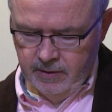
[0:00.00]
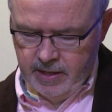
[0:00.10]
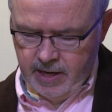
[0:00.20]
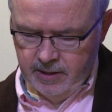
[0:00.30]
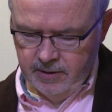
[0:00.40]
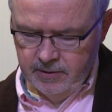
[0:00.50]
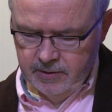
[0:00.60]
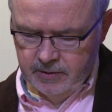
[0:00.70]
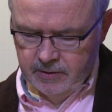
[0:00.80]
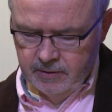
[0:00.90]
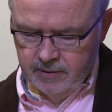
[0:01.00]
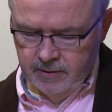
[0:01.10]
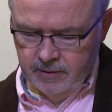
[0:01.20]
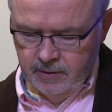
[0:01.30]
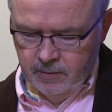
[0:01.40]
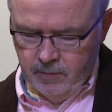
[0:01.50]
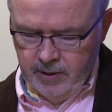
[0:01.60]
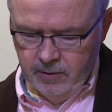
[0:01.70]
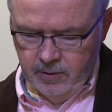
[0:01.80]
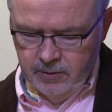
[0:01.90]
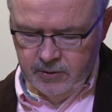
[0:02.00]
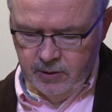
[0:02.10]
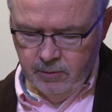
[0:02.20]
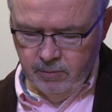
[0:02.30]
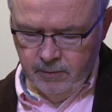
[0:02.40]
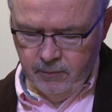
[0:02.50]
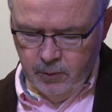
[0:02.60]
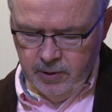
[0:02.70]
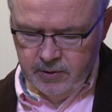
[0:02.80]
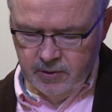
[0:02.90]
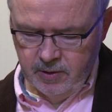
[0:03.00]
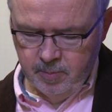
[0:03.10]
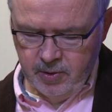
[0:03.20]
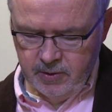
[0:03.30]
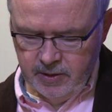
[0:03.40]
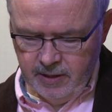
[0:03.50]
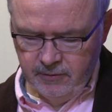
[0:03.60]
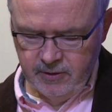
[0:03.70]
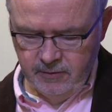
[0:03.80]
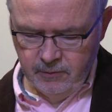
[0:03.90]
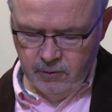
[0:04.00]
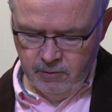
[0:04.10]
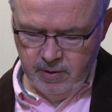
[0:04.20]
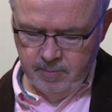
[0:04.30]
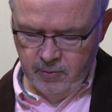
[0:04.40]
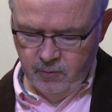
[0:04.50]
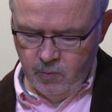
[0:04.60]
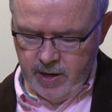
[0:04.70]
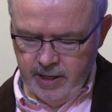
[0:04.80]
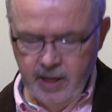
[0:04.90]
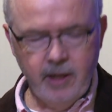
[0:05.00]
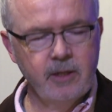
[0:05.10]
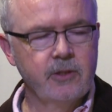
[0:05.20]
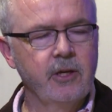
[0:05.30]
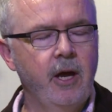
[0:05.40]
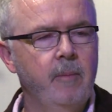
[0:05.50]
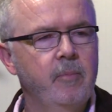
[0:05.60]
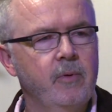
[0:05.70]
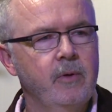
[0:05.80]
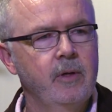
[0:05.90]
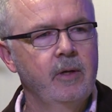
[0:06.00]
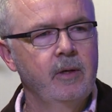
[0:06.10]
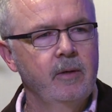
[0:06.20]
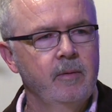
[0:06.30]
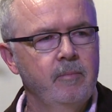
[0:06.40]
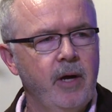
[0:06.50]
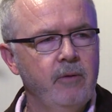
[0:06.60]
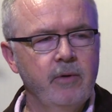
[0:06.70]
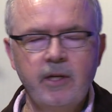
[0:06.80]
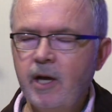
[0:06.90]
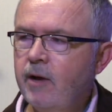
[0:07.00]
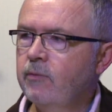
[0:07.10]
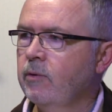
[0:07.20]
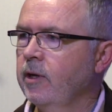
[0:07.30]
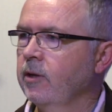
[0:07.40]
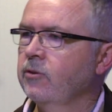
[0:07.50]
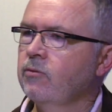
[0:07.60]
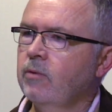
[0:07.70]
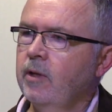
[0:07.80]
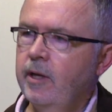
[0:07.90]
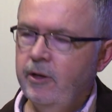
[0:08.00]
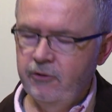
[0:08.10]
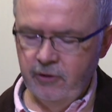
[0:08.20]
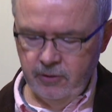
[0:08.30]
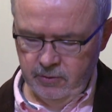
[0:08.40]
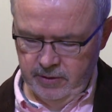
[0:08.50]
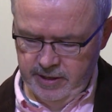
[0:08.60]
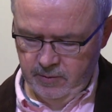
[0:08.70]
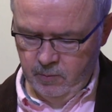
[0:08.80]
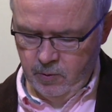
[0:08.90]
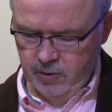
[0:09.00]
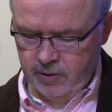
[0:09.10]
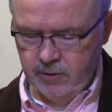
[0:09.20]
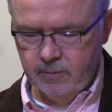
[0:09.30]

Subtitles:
That is, we also reverse the possessive grip of one archetype by recovering its relational network.